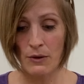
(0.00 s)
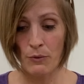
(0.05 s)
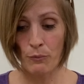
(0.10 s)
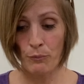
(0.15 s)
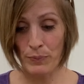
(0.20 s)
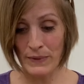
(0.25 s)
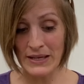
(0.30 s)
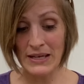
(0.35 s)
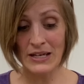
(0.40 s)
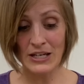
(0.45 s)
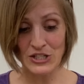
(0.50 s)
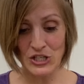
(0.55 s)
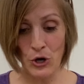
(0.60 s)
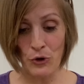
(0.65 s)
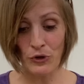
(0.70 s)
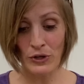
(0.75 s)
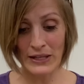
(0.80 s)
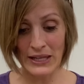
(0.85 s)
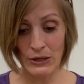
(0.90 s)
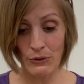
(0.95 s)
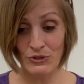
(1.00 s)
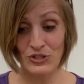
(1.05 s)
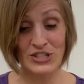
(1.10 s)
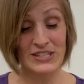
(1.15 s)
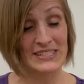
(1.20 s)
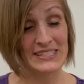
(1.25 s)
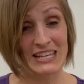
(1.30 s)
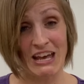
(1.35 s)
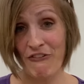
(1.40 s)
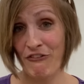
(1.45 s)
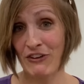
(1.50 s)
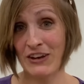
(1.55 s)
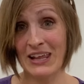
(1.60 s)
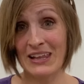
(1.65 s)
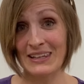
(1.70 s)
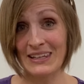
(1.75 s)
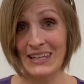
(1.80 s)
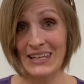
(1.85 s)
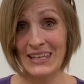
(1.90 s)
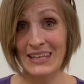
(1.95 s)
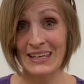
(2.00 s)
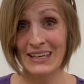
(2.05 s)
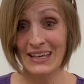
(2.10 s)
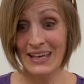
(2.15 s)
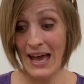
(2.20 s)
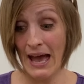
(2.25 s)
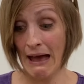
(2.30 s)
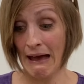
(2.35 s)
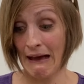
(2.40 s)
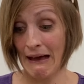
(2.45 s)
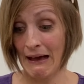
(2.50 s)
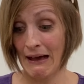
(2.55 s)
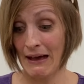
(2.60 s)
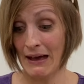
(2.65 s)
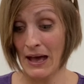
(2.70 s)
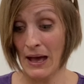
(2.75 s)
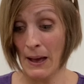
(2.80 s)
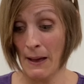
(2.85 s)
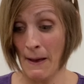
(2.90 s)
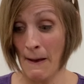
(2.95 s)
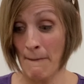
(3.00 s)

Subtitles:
Being a tonal language is definitely a